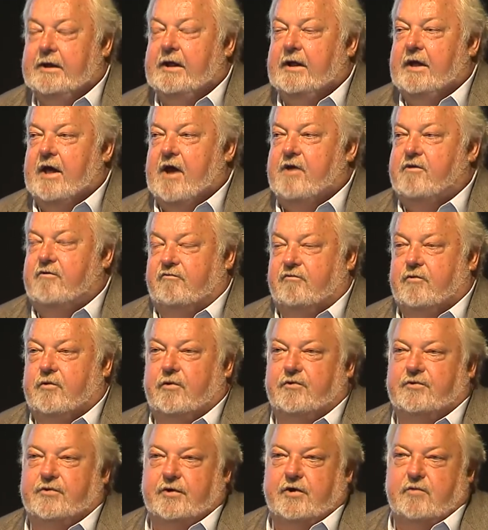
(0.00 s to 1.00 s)
and of
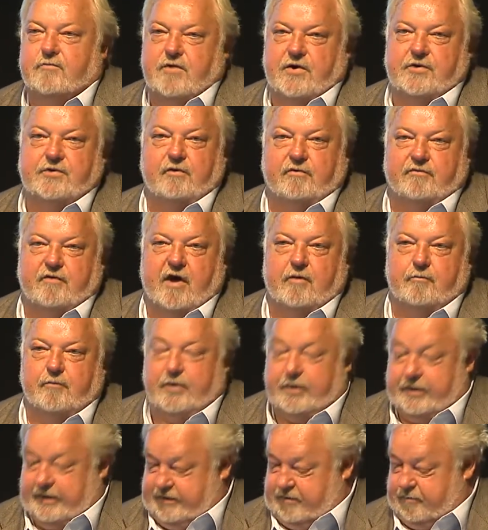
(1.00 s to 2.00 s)
course the commercial
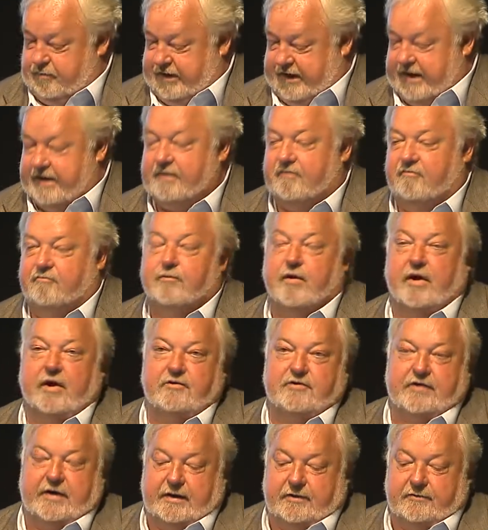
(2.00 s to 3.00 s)
framework at the beginning of
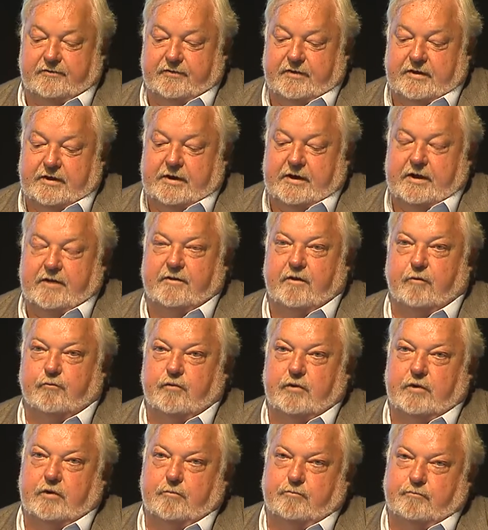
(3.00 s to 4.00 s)
projects that
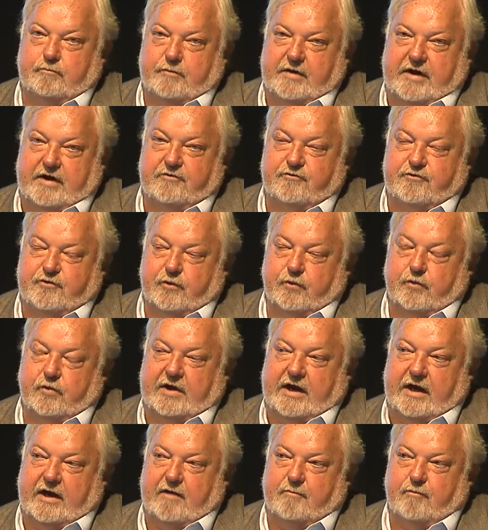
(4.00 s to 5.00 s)
will ensure
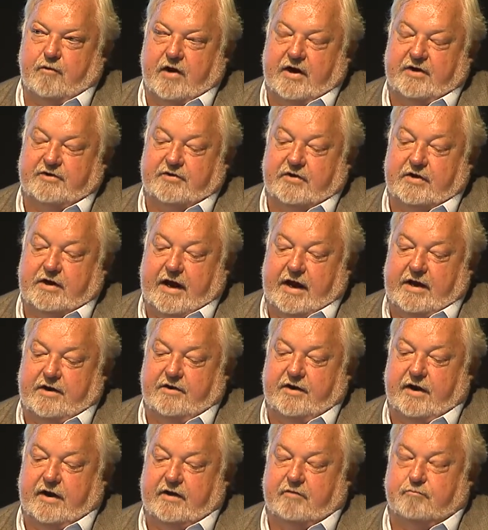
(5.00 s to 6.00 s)
collaboration can
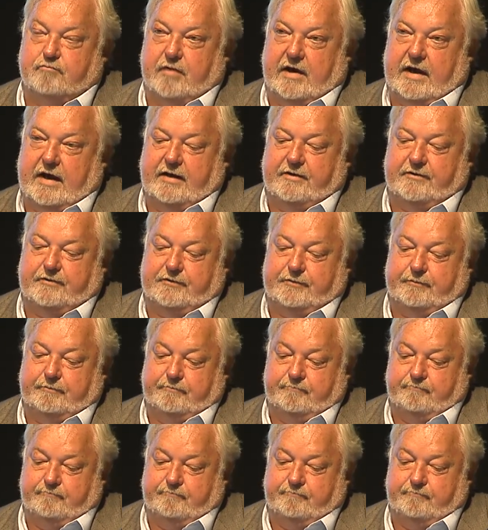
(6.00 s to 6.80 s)
take place.